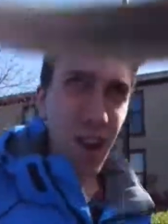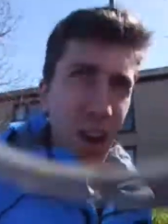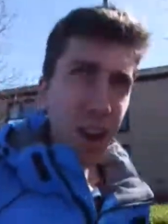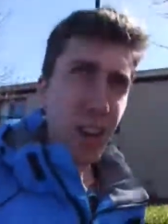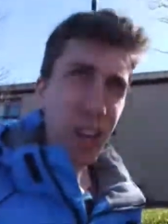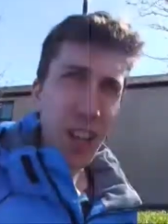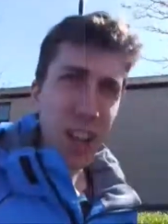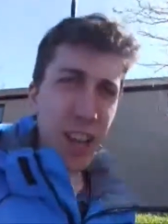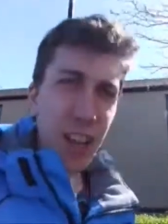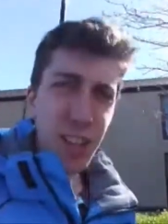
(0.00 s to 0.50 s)
a
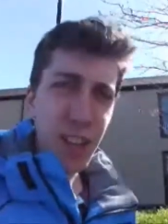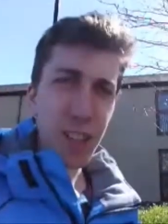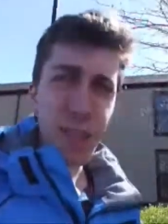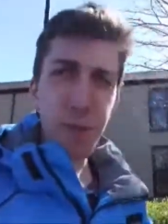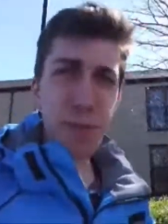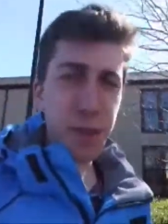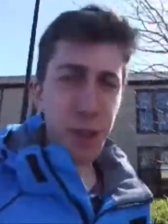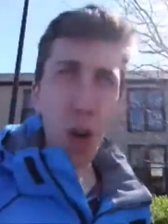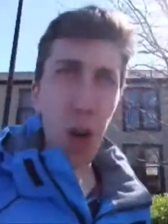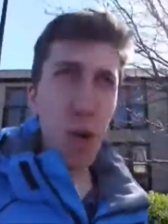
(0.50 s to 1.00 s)
collection
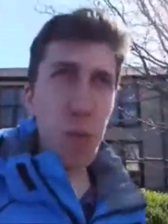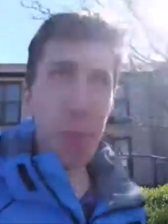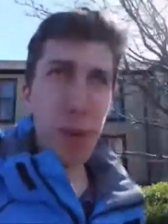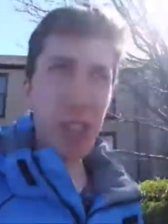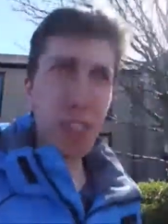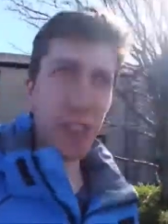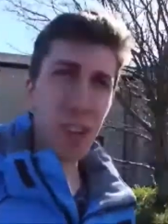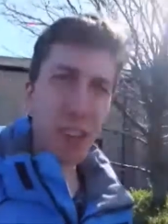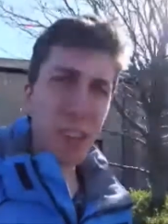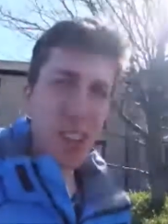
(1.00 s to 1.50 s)
of Toby
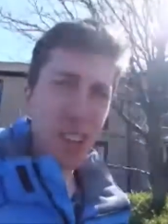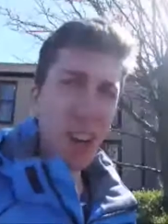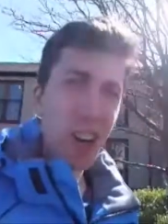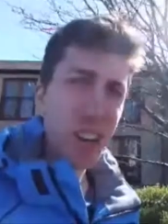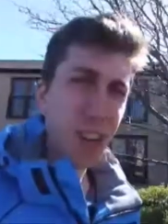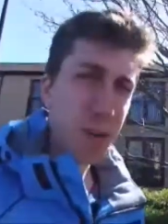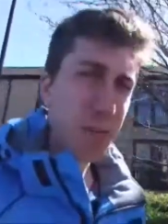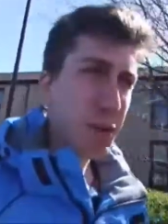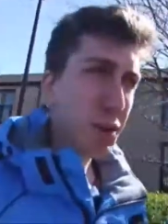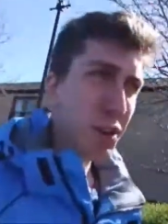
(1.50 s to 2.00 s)
jugs on
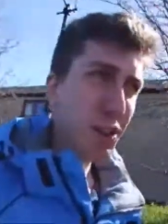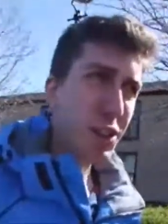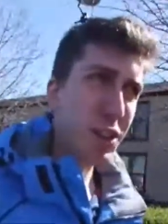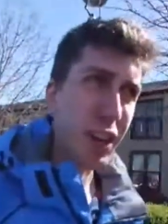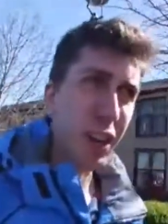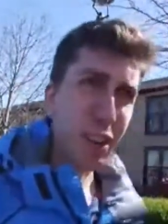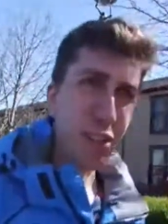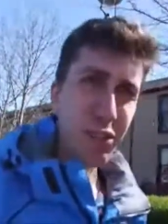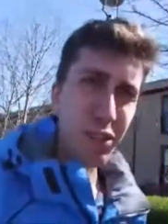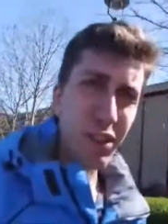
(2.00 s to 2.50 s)
a
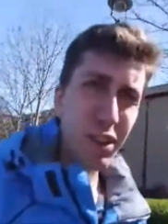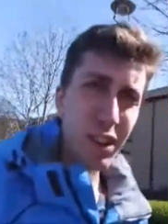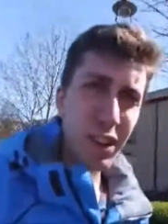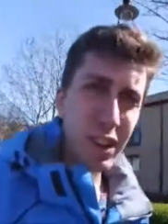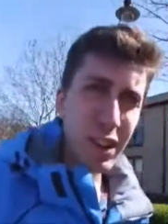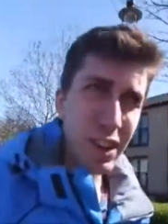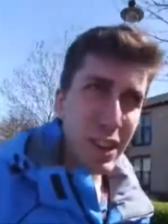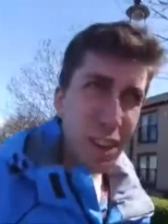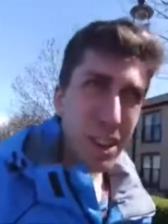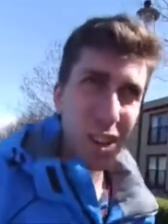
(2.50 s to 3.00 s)
bookshelf,
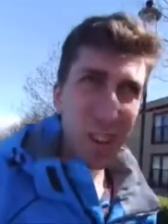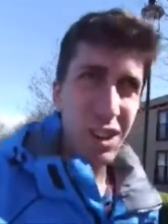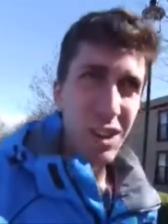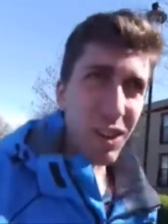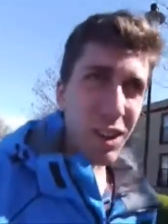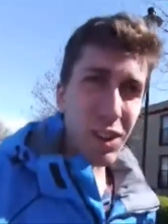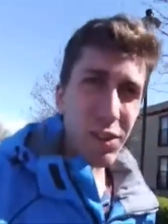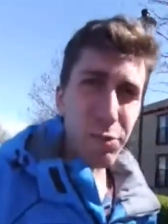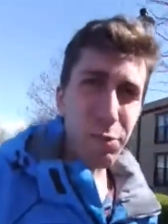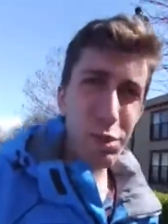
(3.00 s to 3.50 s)

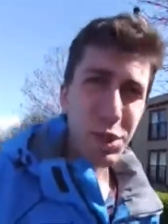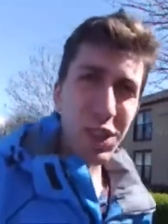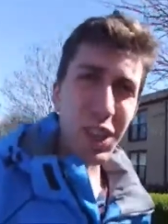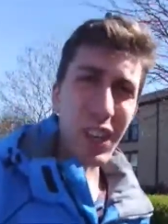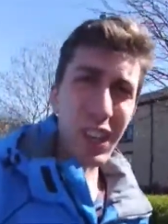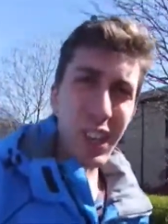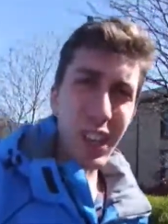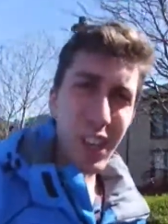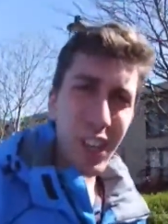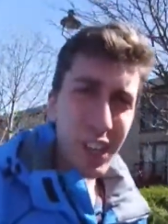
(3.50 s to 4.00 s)
not even
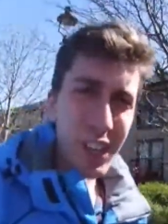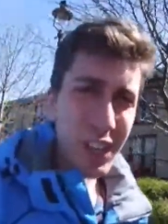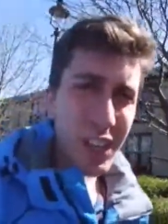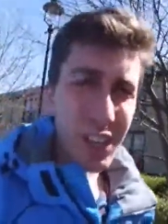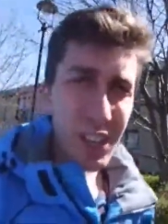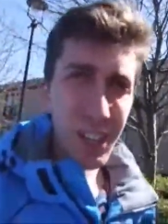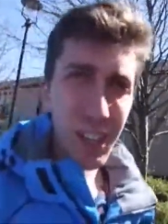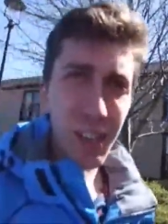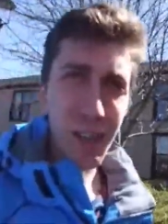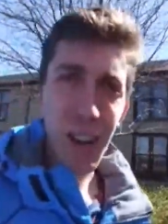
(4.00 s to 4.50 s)
particularly
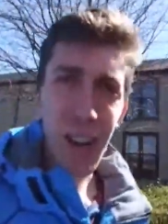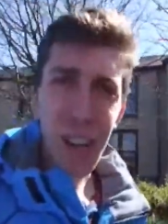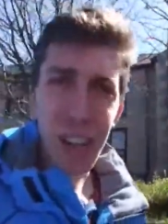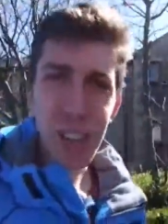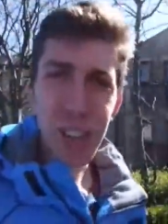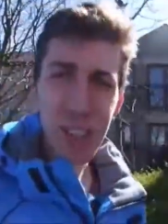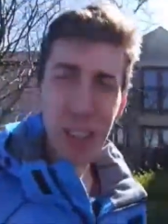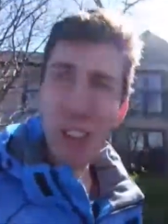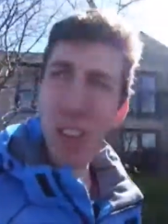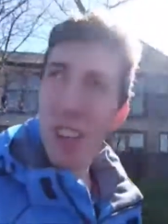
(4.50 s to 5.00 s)
neatly
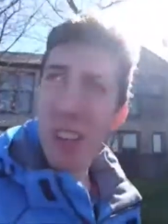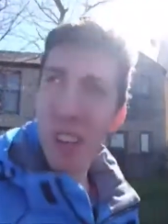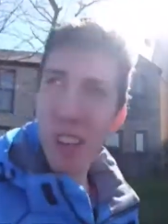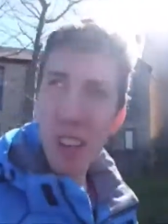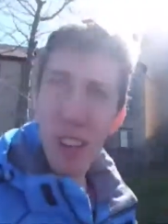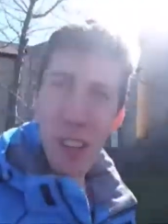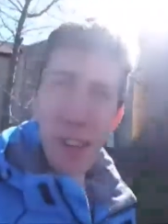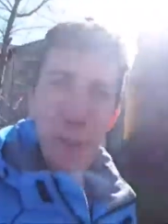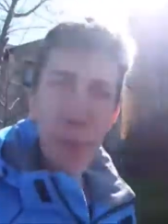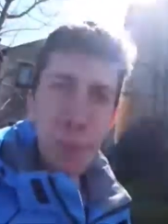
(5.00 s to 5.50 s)
arranged.
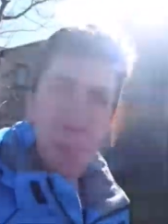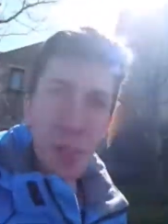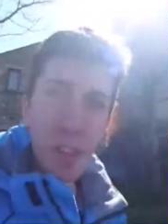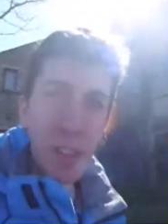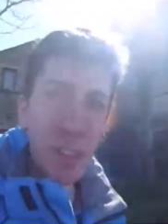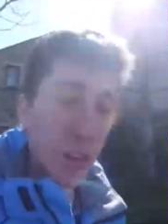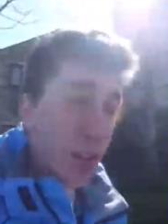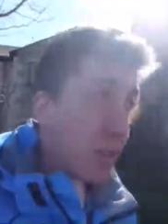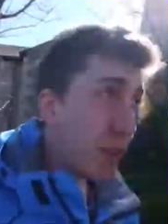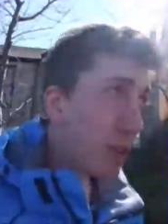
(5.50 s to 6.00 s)

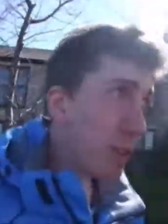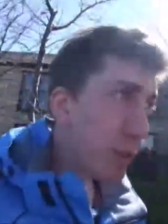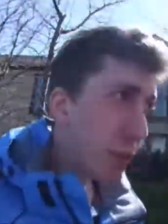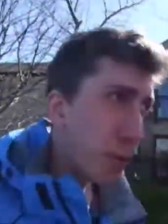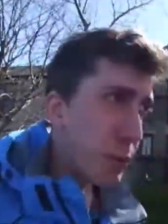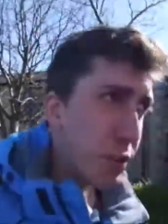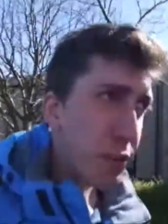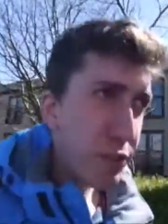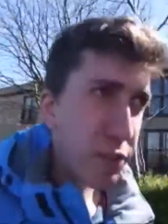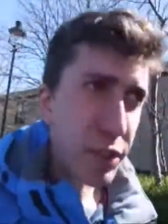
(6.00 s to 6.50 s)
So who knows what
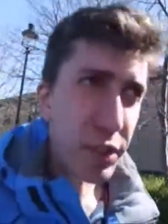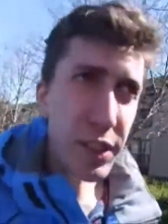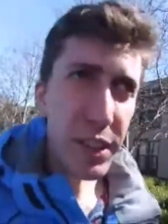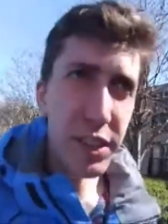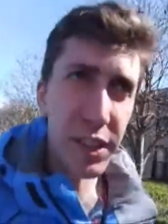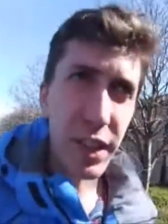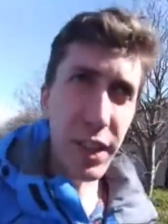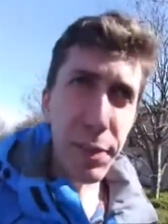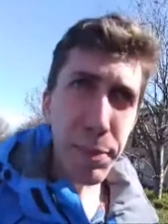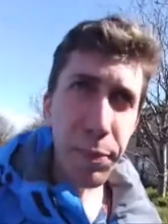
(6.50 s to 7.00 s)
we're in for this
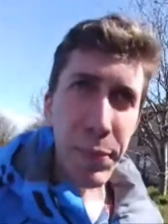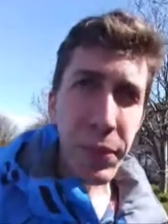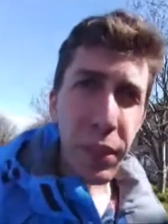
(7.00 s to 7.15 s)
time.